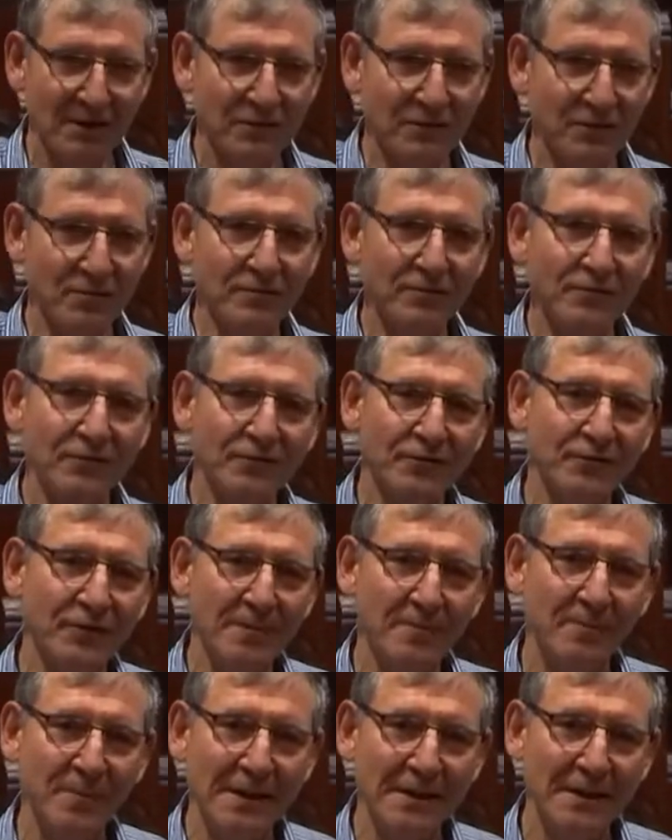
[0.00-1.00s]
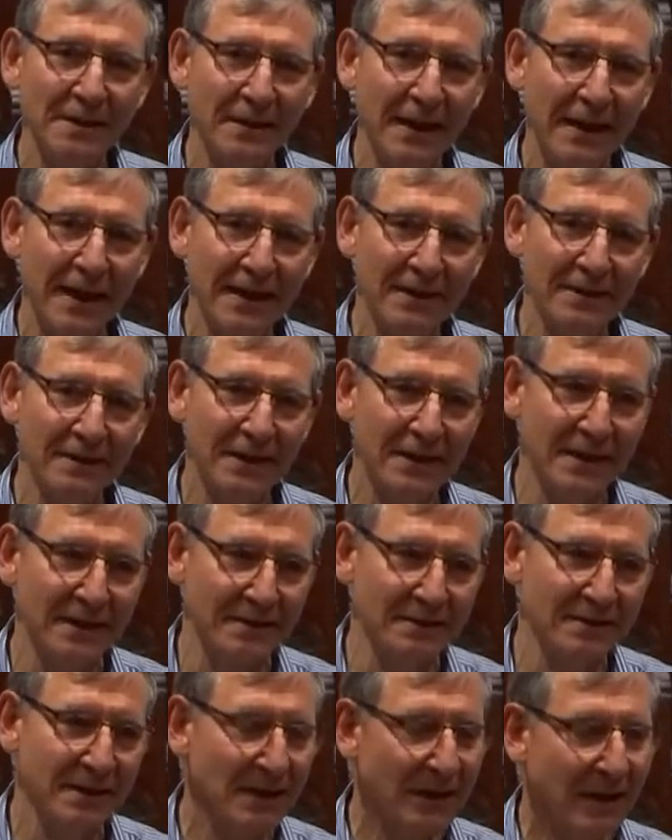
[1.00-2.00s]
2 to 3 billion
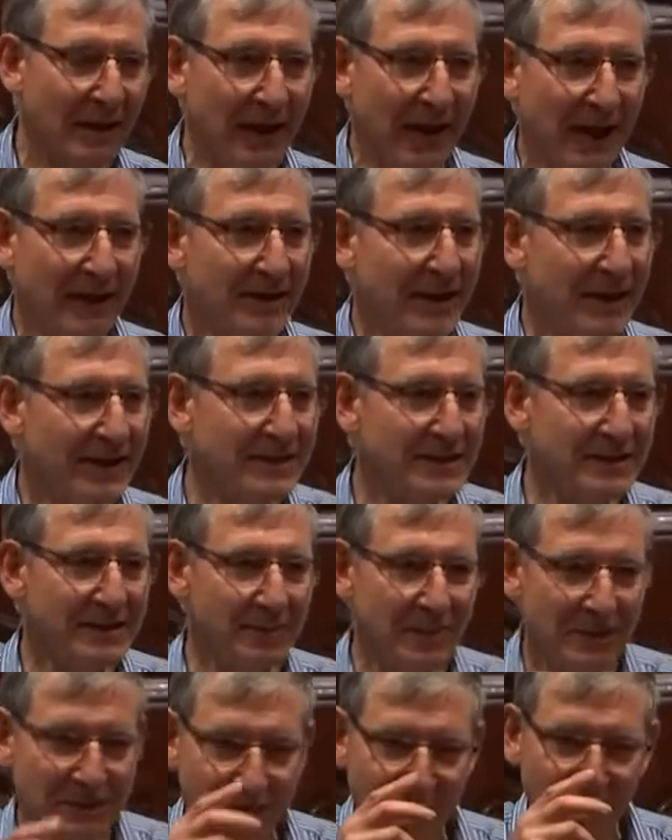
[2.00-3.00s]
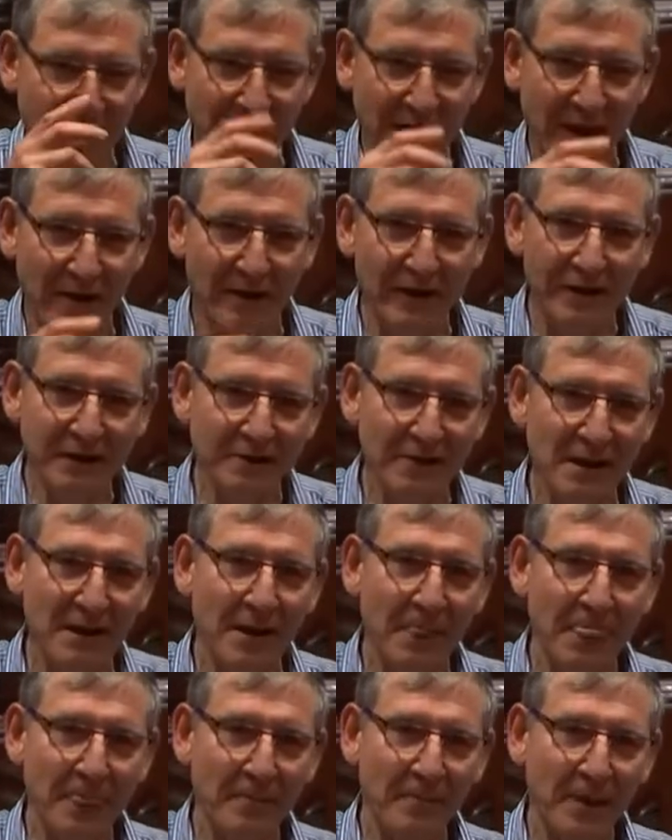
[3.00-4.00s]
hectares, and estimates vary,
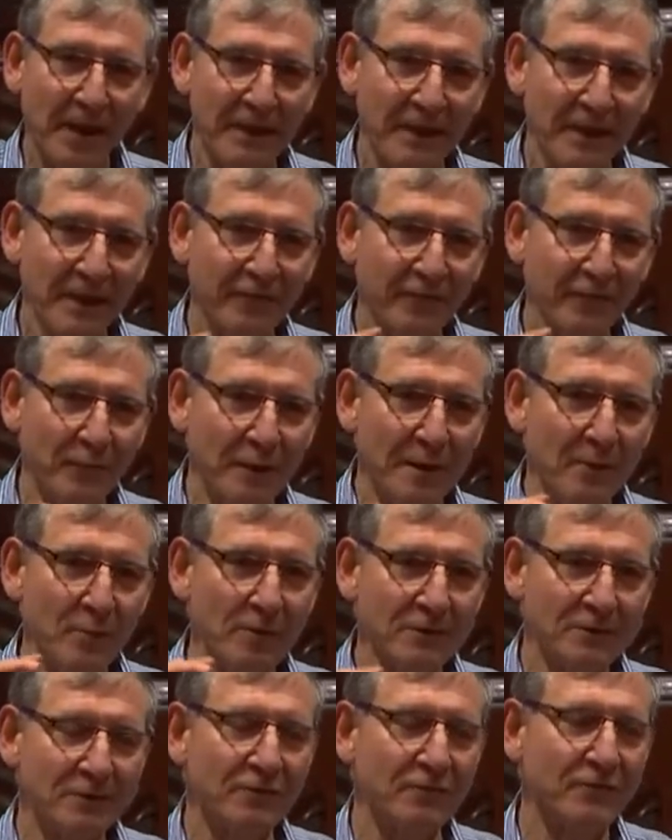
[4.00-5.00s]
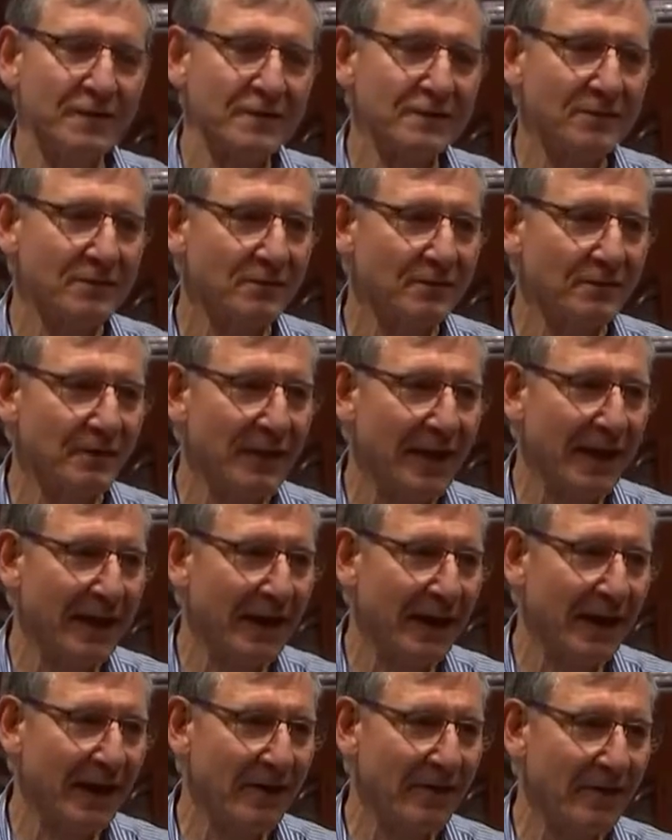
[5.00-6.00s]
but if we were to restore that
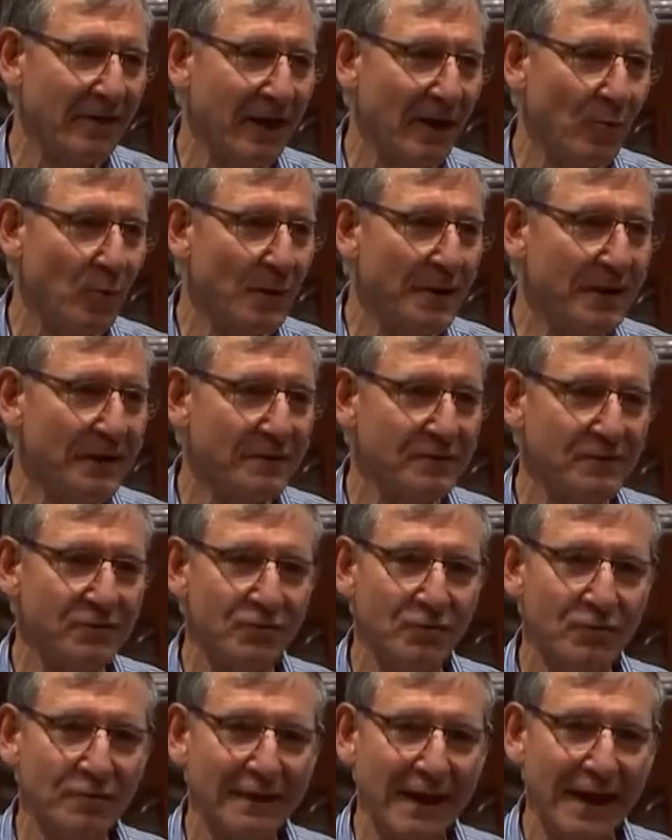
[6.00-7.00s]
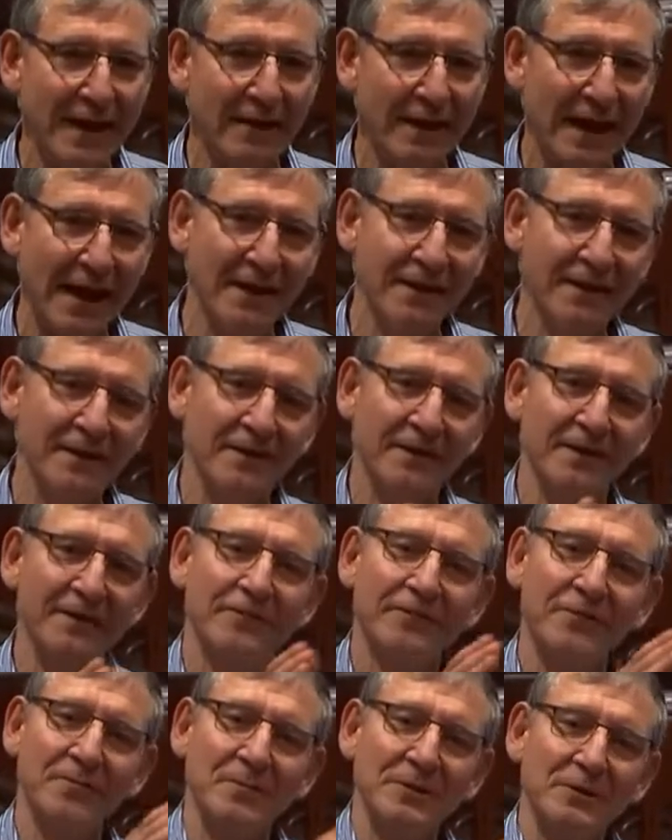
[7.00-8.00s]
area, we could draw down anything
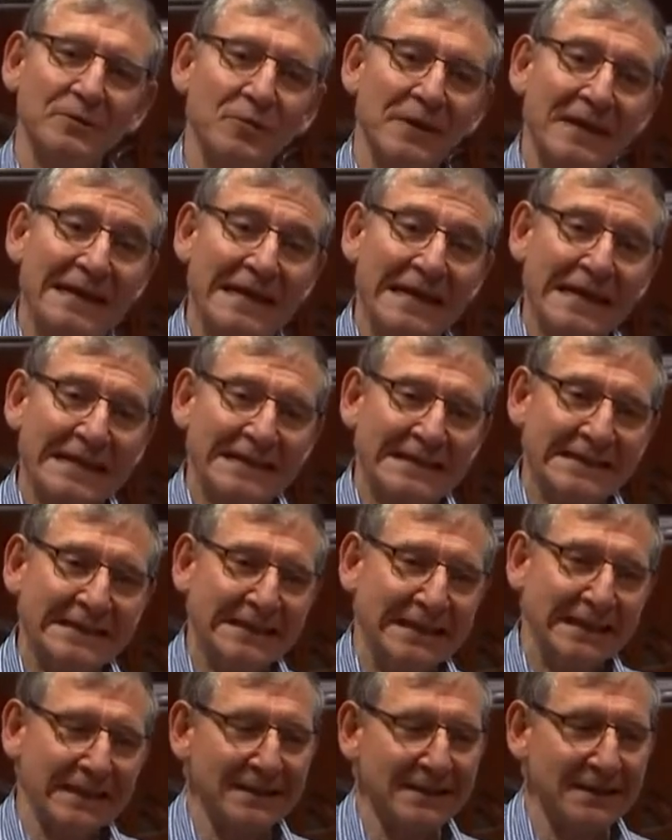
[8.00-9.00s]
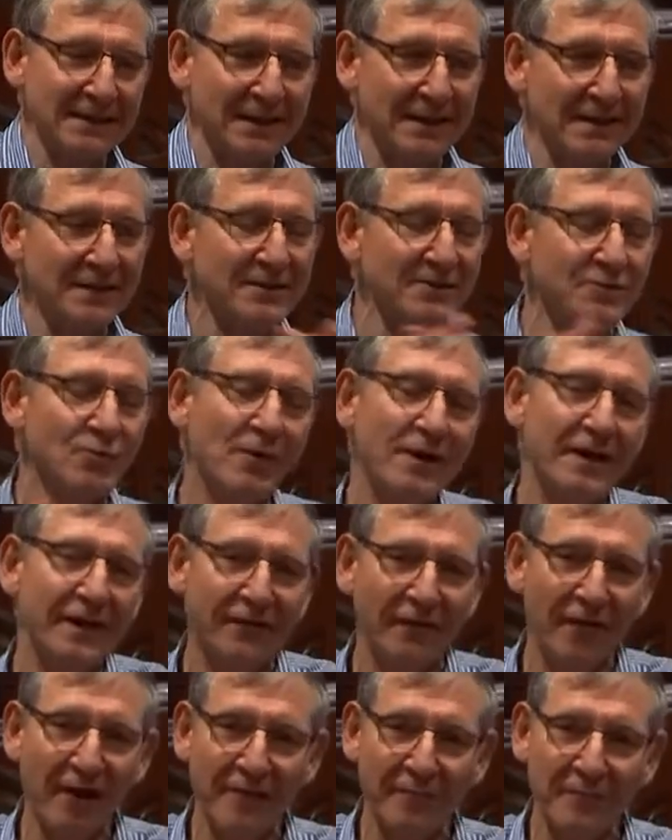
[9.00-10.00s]
from between 16 to
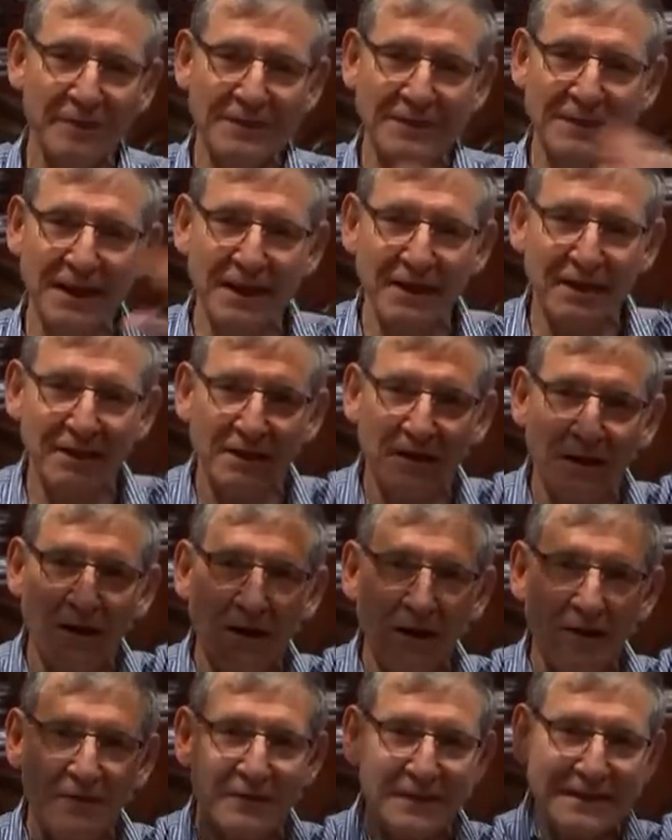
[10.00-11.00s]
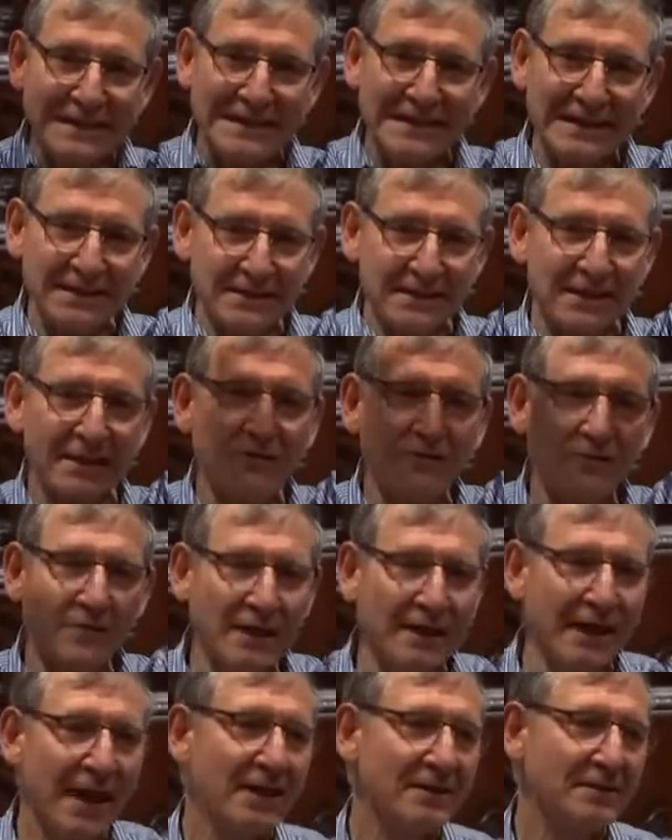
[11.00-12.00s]
25% of existing
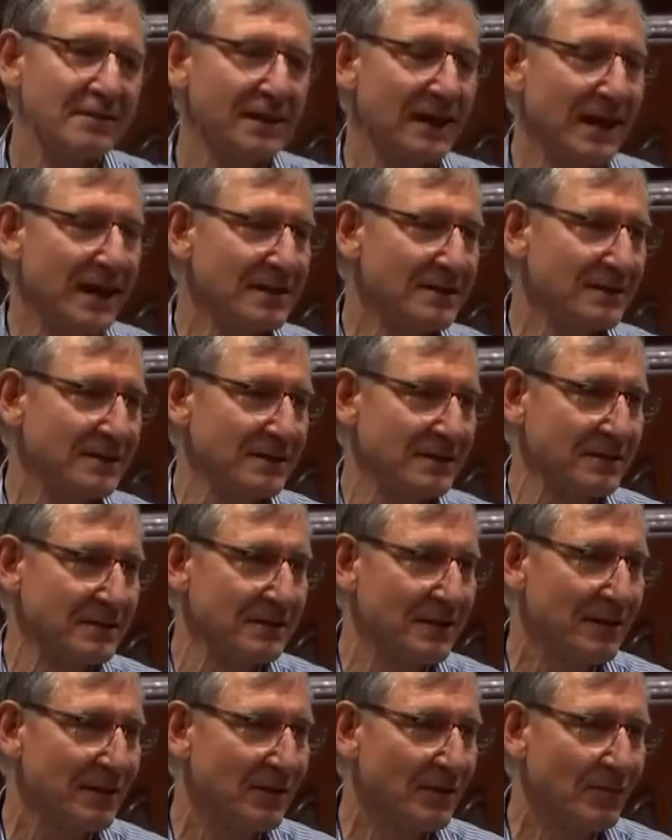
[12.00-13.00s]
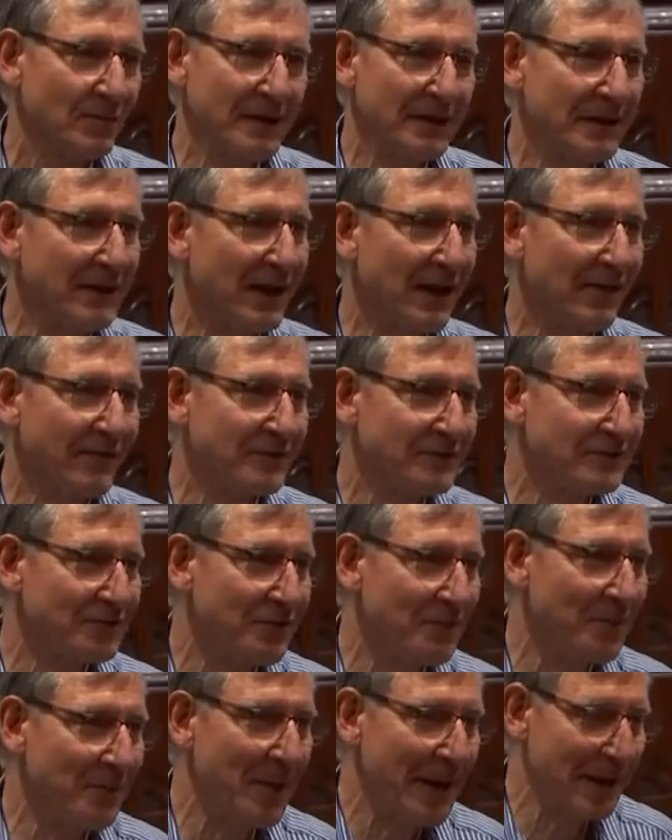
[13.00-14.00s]
greenhouse gases. We can have a
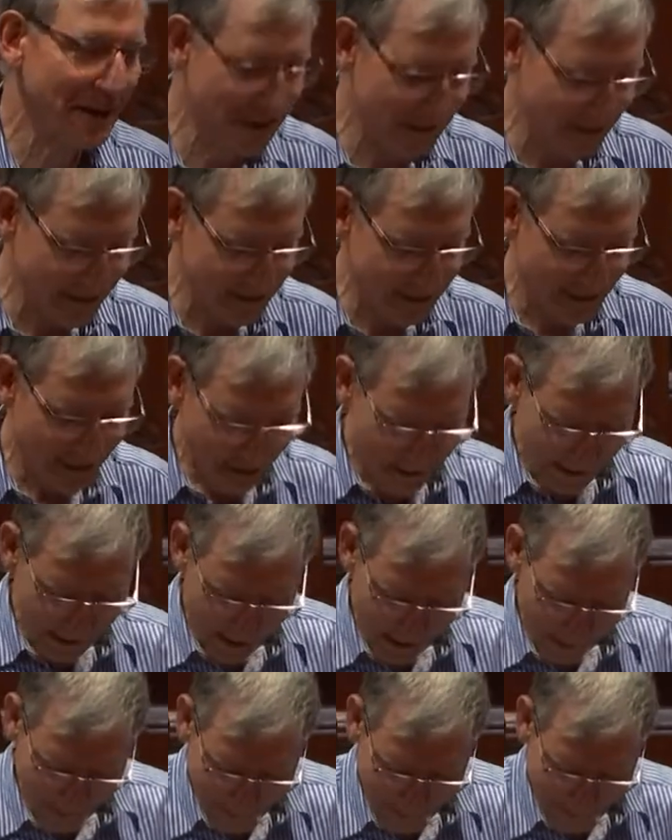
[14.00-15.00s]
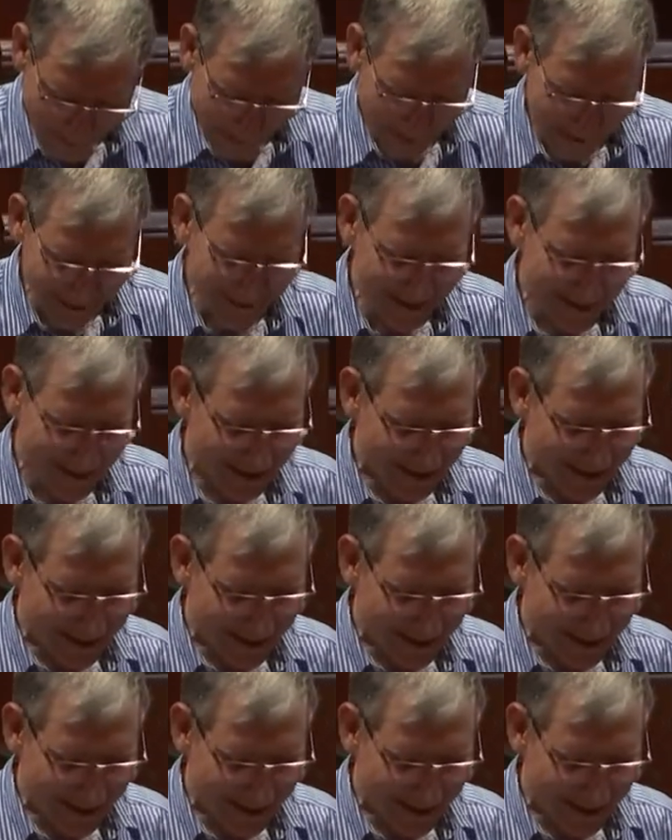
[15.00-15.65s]
tremendous impact.